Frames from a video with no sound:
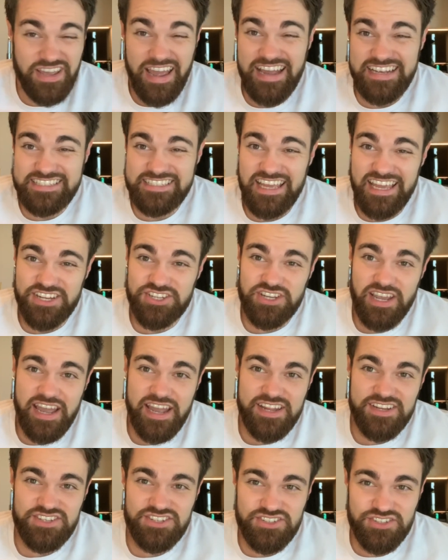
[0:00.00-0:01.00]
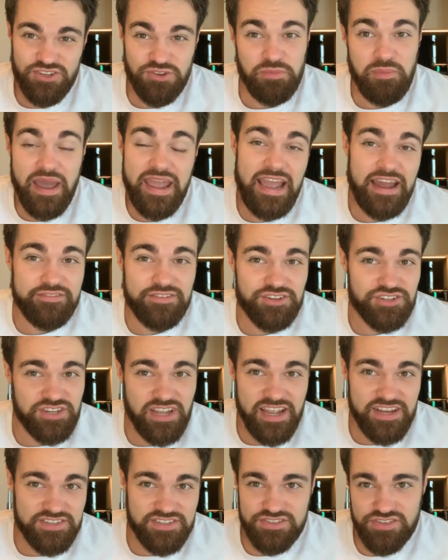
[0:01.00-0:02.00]
So as they change, you may have to
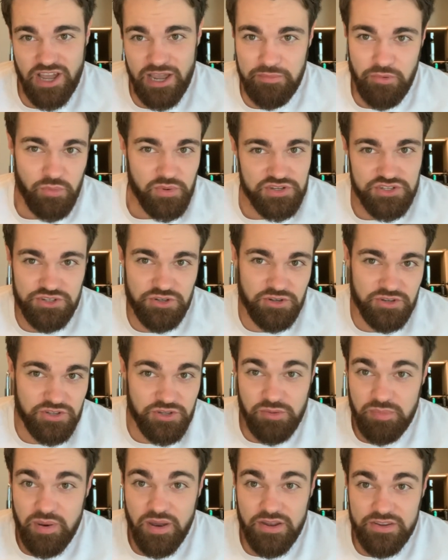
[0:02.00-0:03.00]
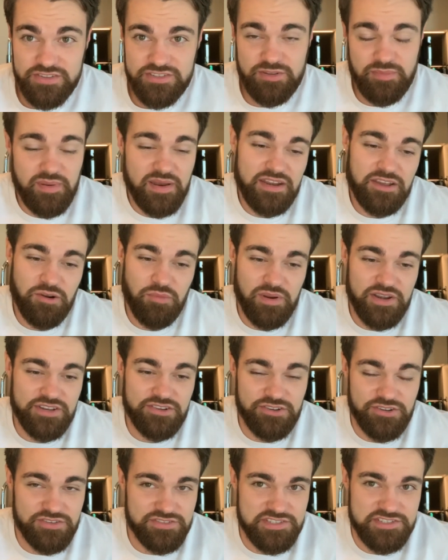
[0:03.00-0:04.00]
change the time at which you post, depending on when
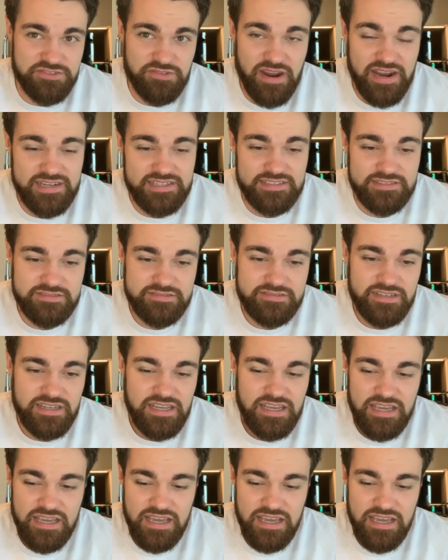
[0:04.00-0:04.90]
your users are active.